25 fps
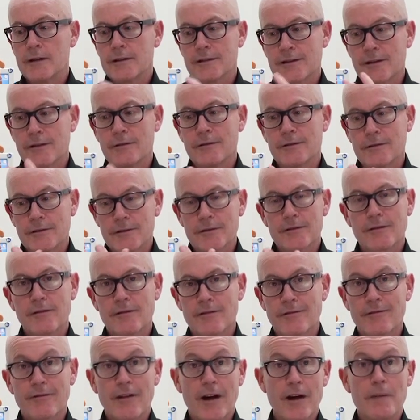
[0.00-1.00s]
So it's sort
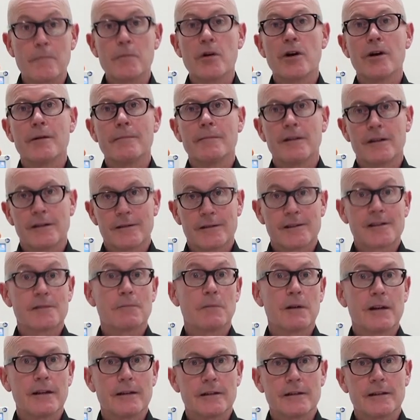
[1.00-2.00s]
of a permanent
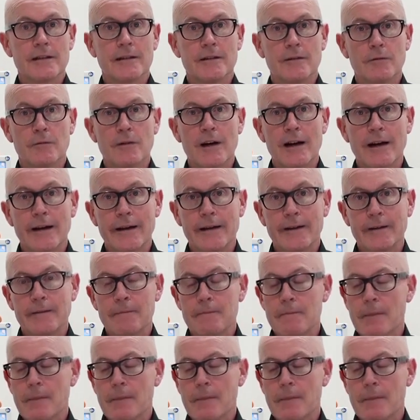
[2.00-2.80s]
splint in a way.